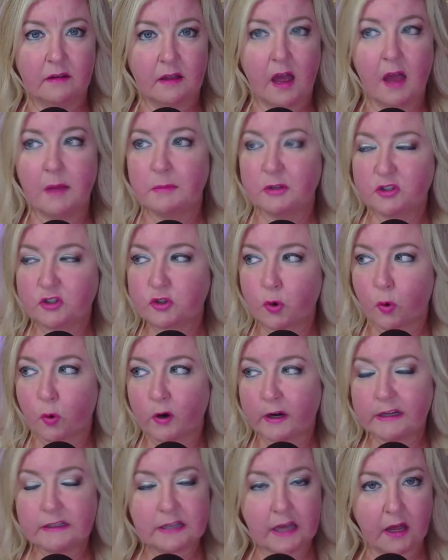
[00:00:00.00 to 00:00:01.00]
I'm a
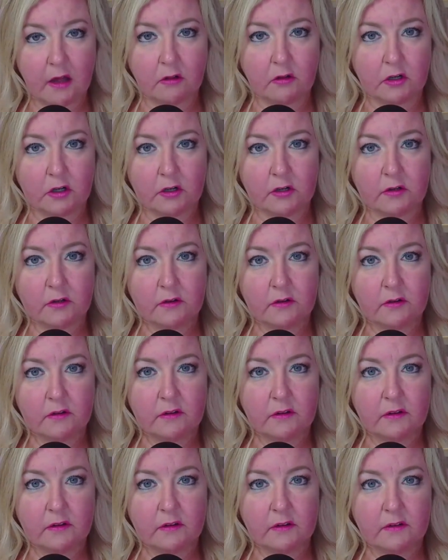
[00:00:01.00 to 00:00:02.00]
storyteller.
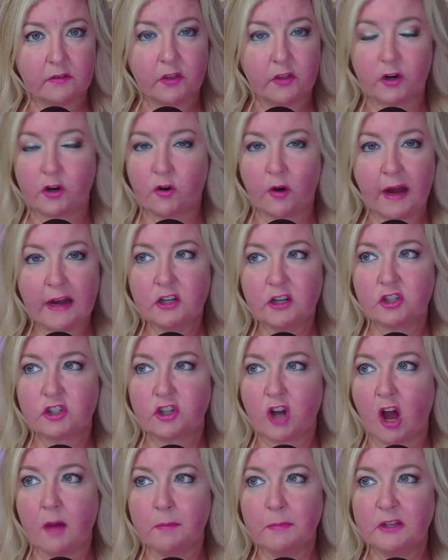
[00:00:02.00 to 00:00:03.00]
The greatest
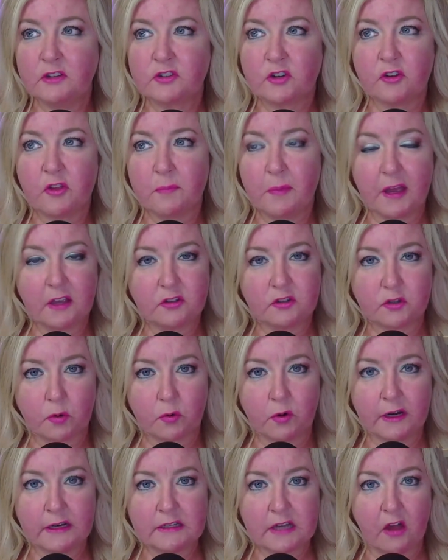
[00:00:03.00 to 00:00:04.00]
shamans are the best
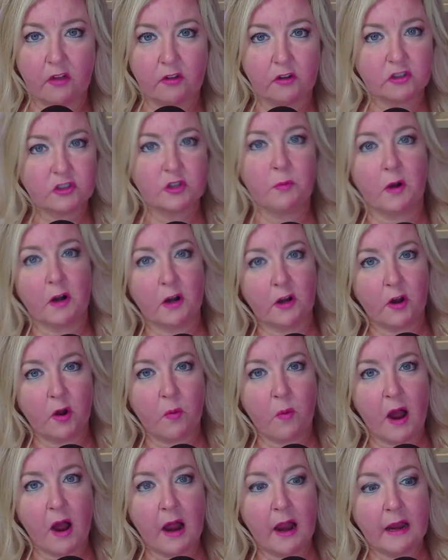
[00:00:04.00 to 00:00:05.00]
storytellers. You want to know
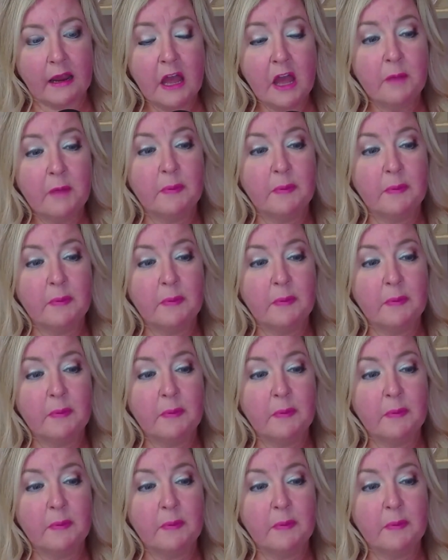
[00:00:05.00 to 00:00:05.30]
why?